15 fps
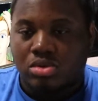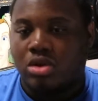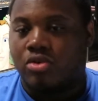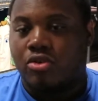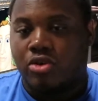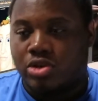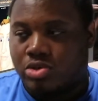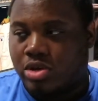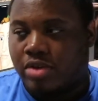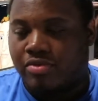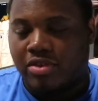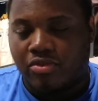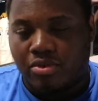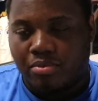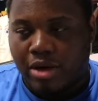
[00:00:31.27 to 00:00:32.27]
Of course, we have
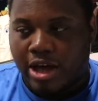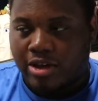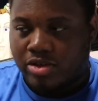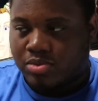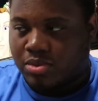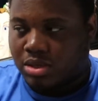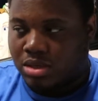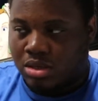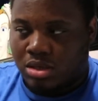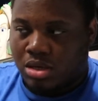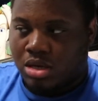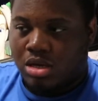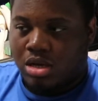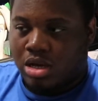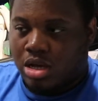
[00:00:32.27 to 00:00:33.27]
different paths, but
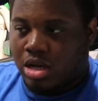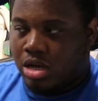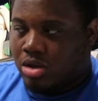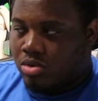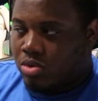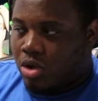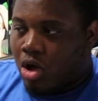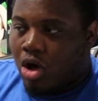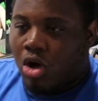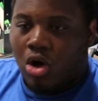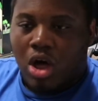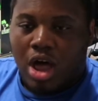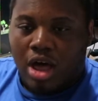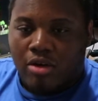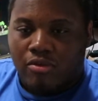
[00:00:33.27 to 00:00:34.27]
we all
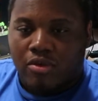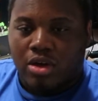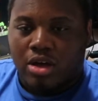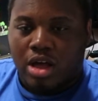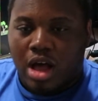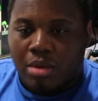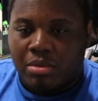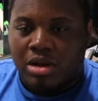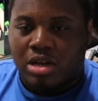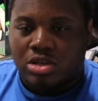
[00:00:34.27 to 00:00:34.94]
have a common